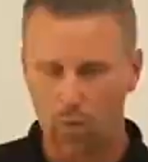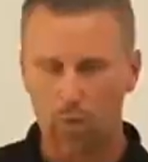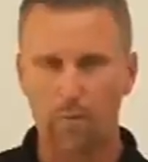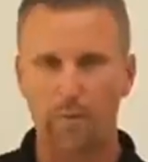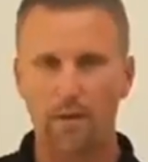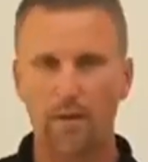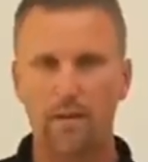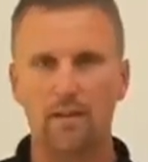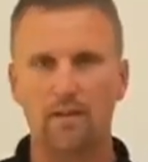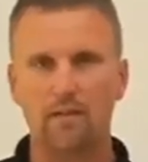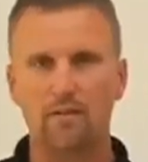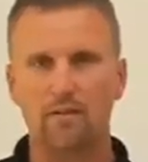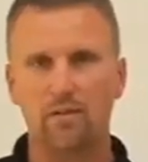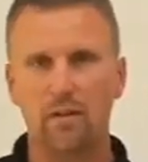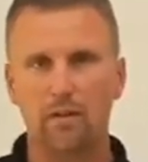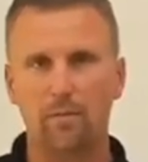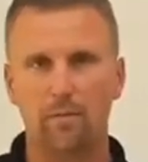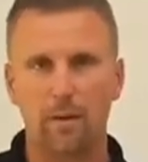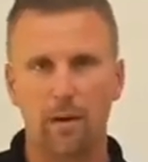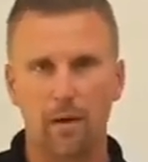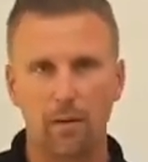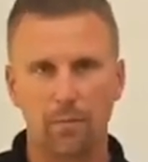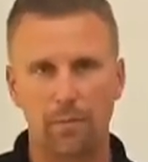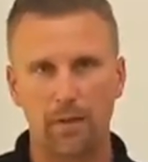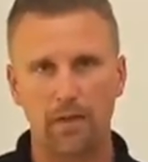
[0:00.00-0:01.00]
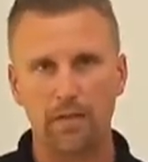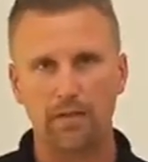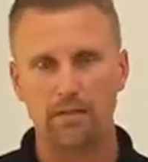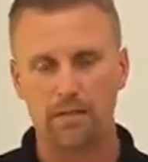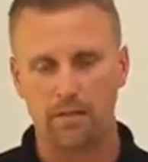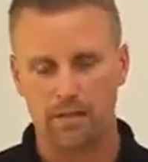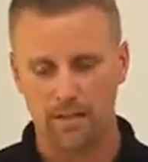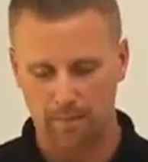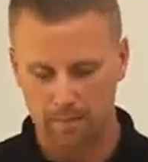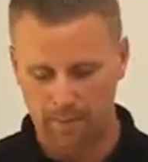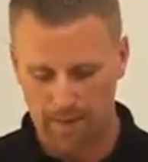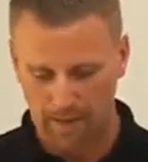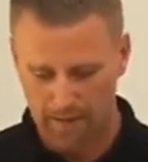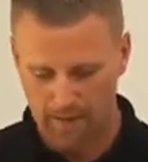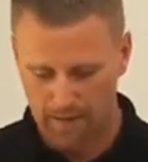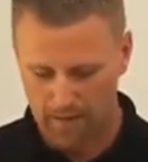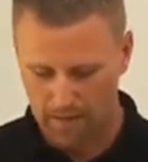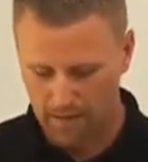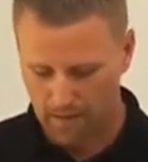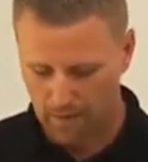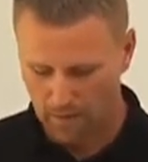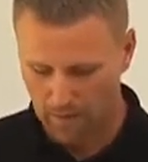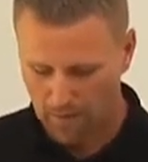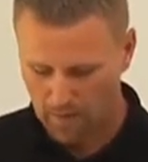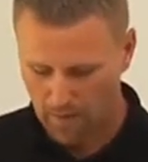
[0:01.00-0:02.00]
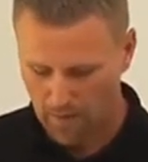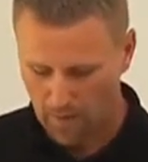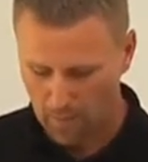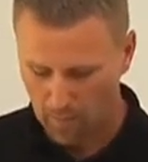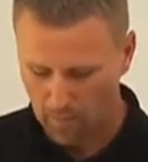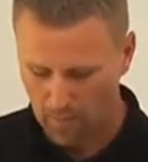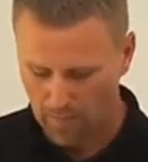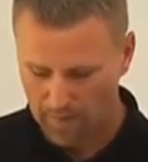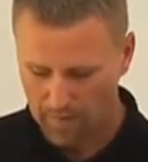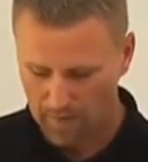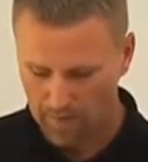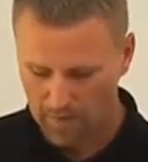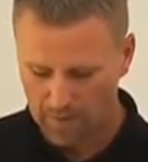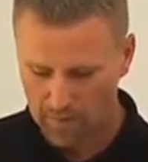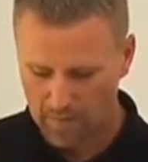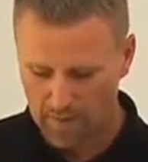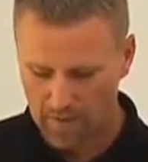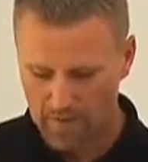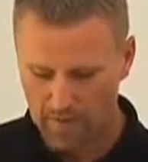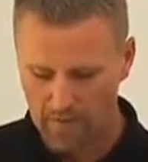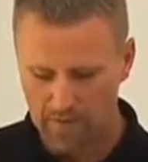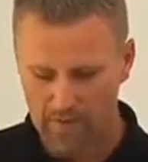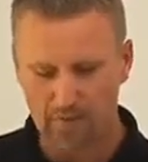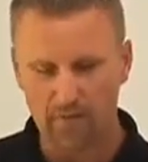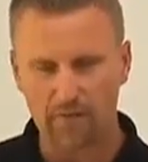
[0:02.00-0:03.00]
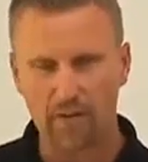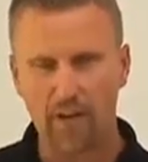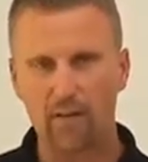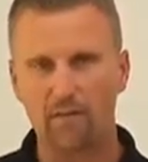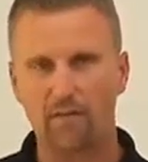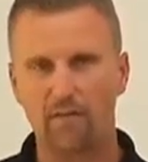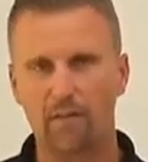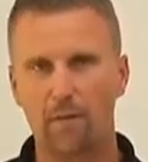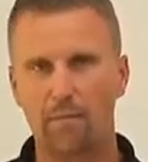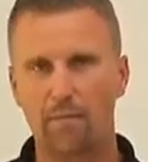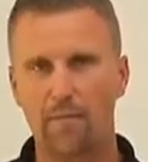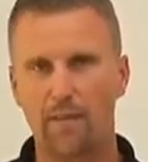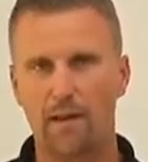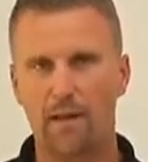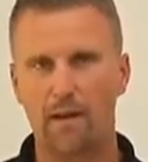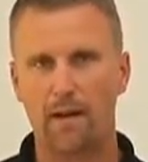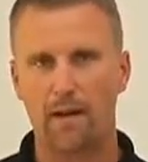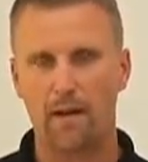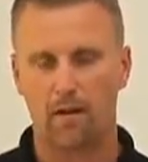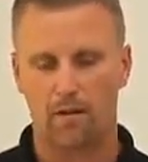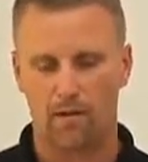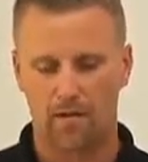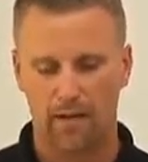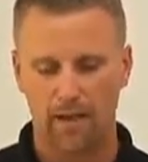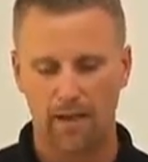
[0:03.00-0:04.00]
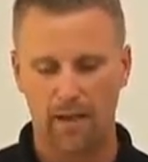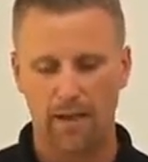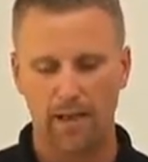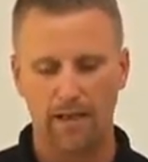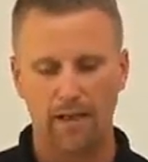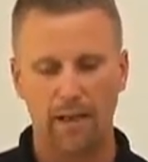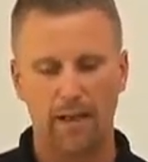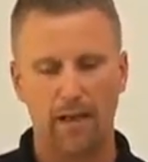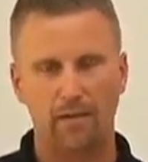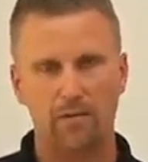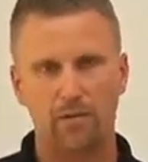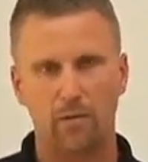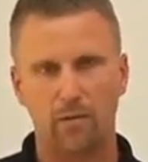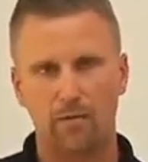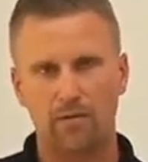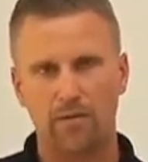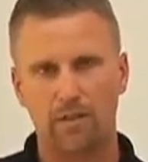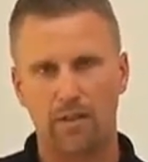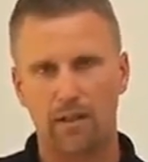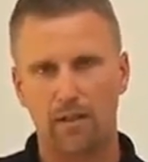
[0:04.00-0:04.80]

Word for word: would be this flip-out piece on the back here. What this means is if I flip that out, it acts almost